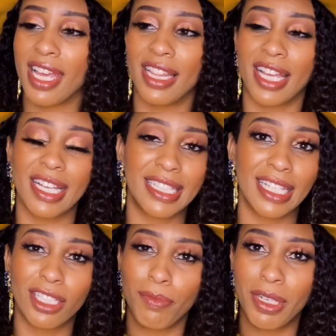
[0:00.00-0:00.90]
like I said,
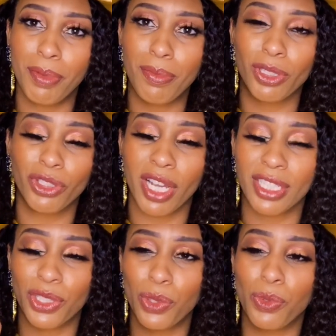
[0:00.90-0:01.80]
so many people are trying
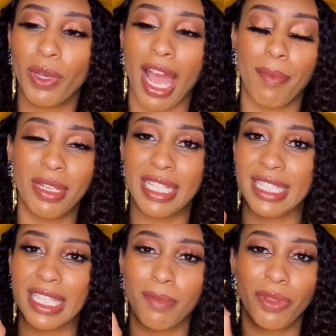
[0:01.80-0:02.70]
to copy this
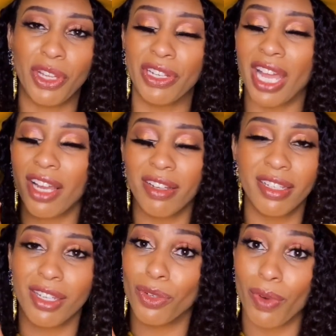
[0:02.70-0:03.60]
sin, but they're not going to
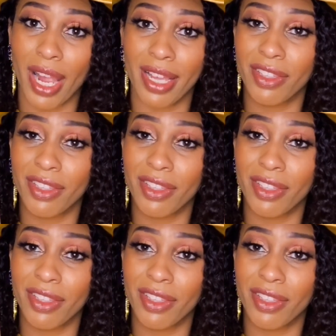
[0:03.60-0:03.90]
get it right.